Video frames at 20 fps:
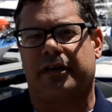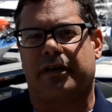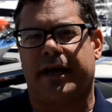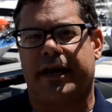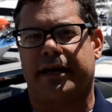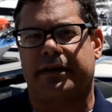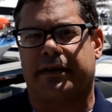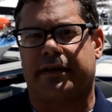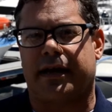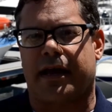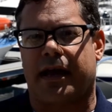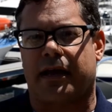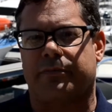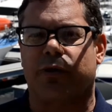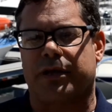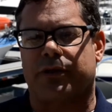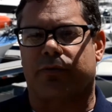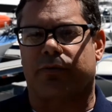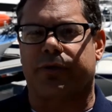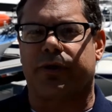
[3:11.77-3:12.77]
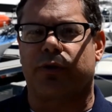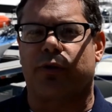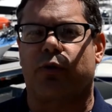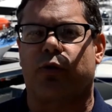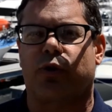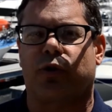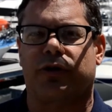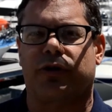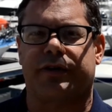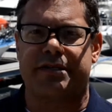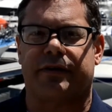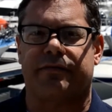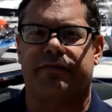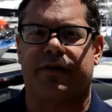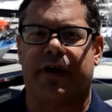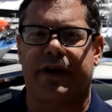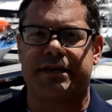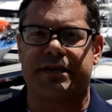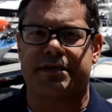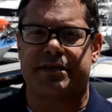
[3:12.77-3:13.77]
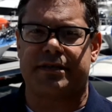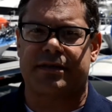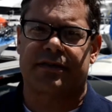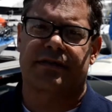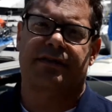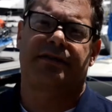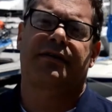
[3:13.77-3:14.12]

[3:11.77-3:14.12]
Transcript: Land Academy, real world advice,